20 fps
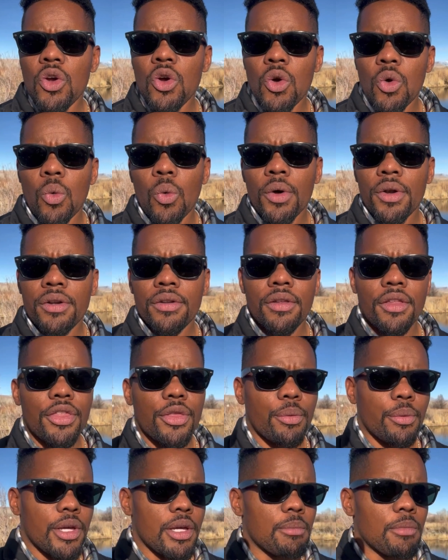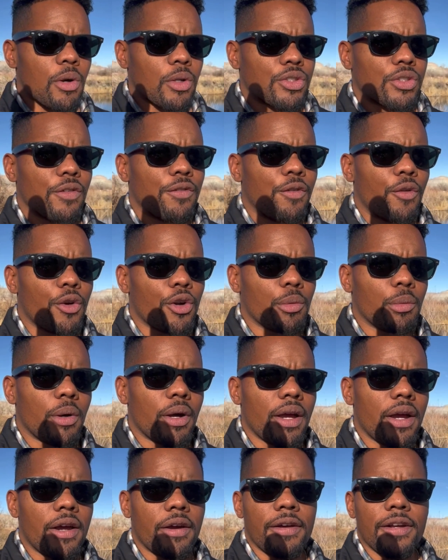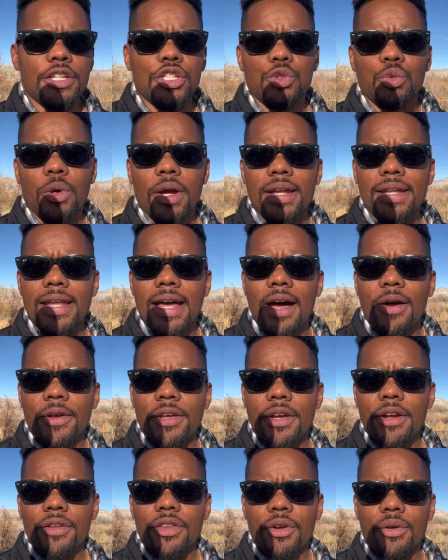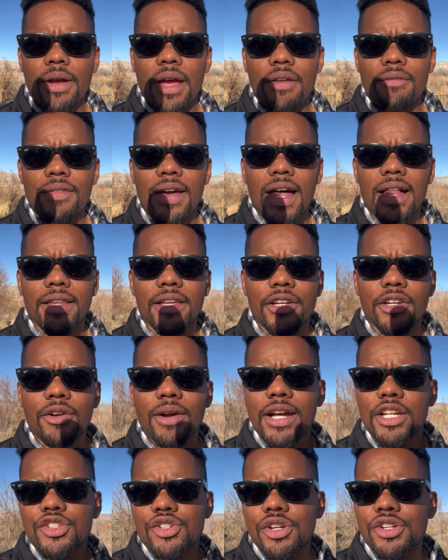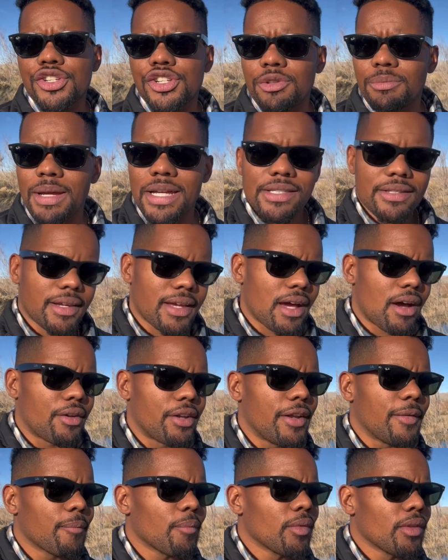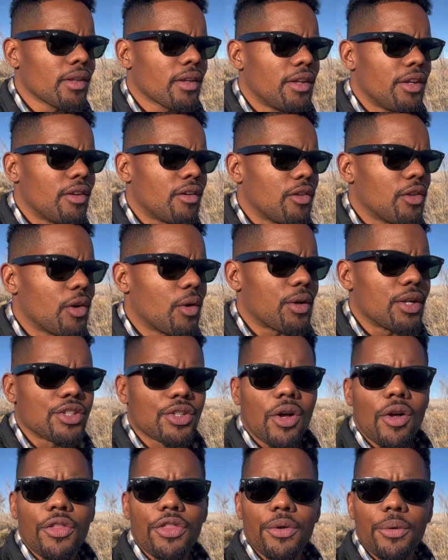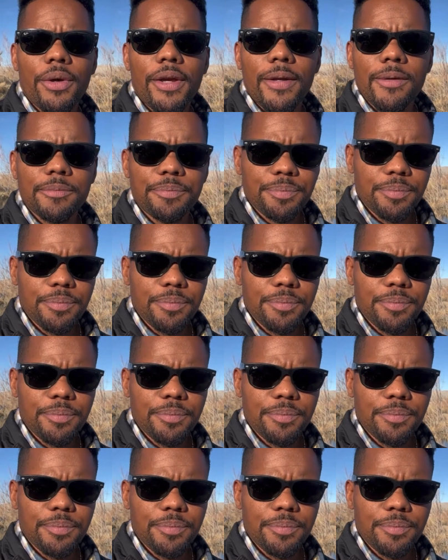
what are the three most affordable areas right now here in the Grand Valley, Grand Junction, Mesa County, known as all three.